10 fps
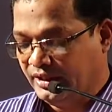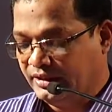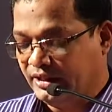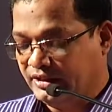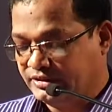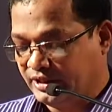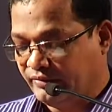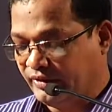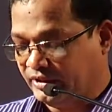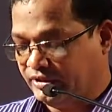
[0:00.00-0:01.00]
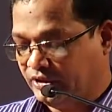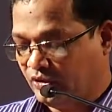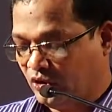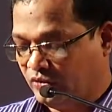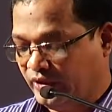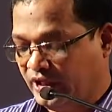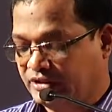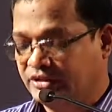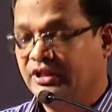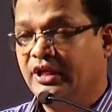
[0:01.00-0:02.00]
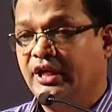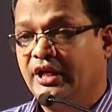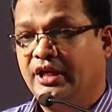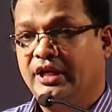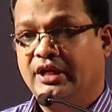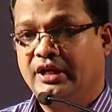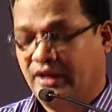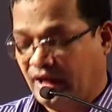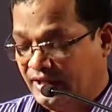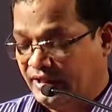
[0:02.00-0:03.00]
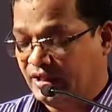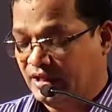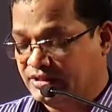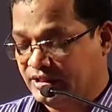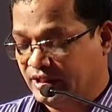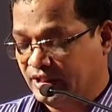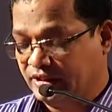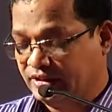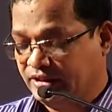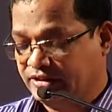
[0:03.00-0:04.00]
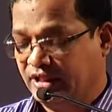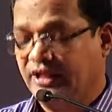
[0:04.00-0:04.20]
Then seventh onwards, I consider this